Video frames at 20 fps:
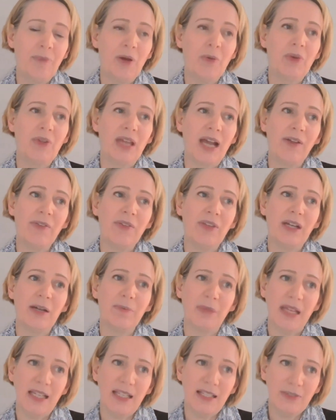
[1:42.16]
but without the
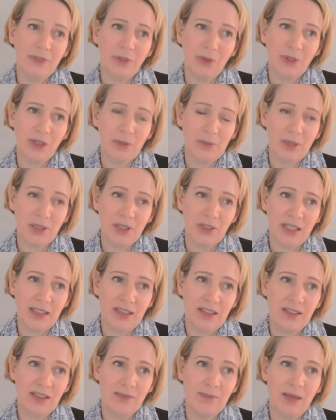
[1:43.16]
upheaval that would be
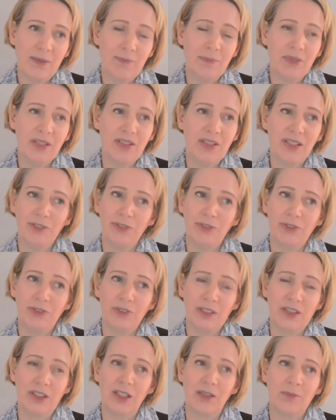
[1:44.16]
created to members if, for
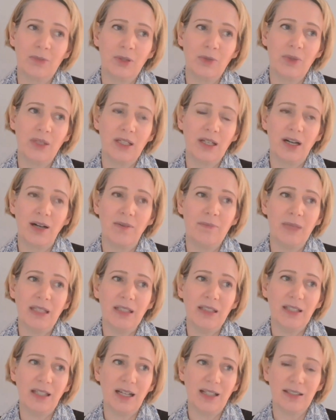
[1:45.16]
example, we can't meet
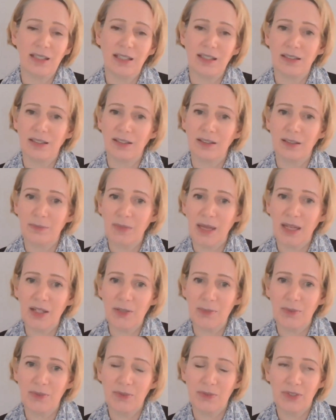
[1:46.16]
the assets under
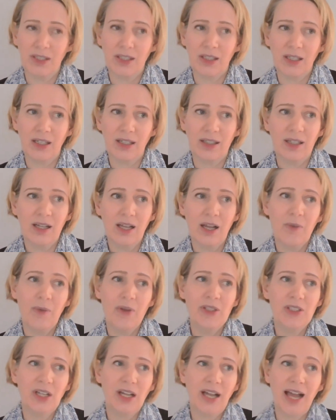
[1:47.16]
management figure,
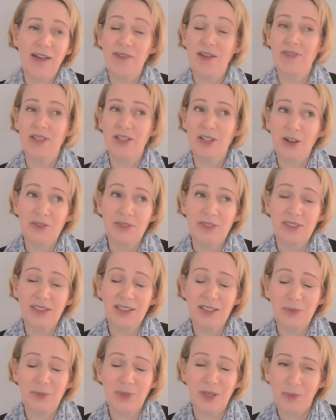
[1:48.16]
which I have every
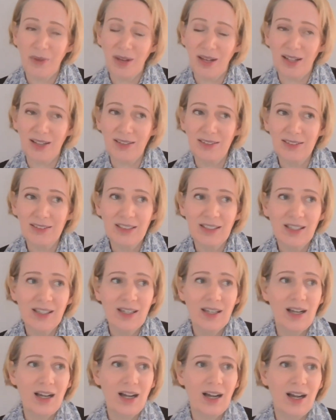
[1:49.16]
confidence we will.
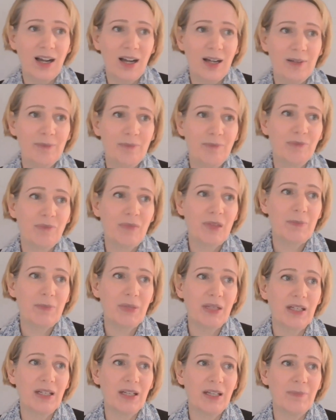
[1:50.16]

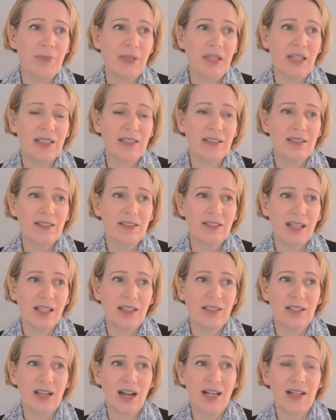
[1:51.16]
But
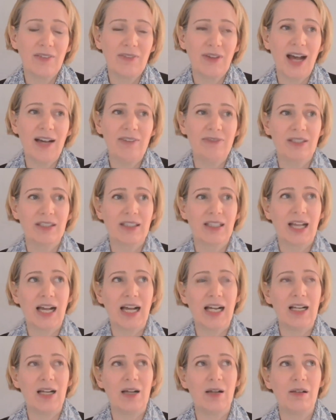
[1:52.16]
it's kind of having
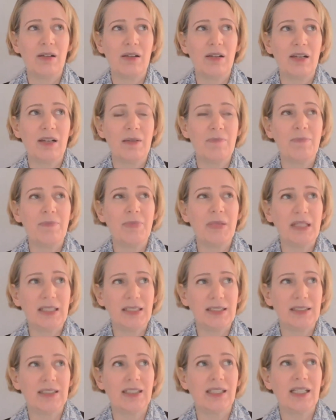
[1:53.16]
that
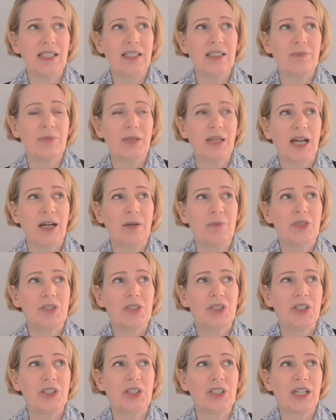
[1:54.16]
ability to be able
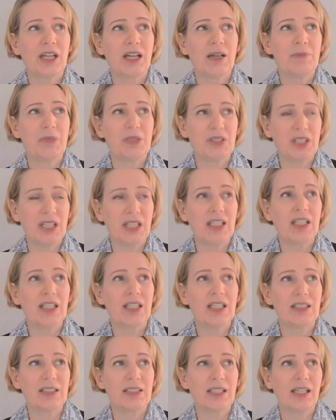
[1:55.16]
to look at a
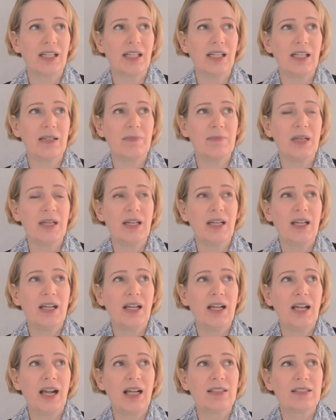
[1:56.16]
particular scheme
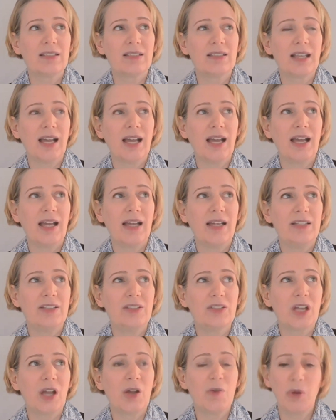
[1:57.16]
and say,
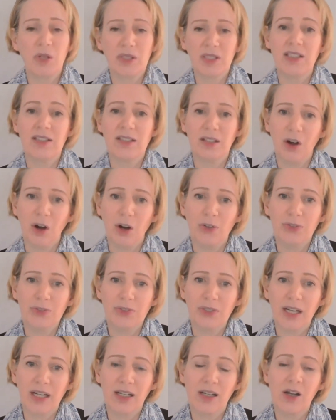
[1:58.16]
so what is it
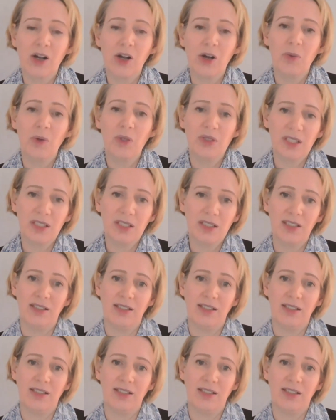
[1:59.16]
offering? What is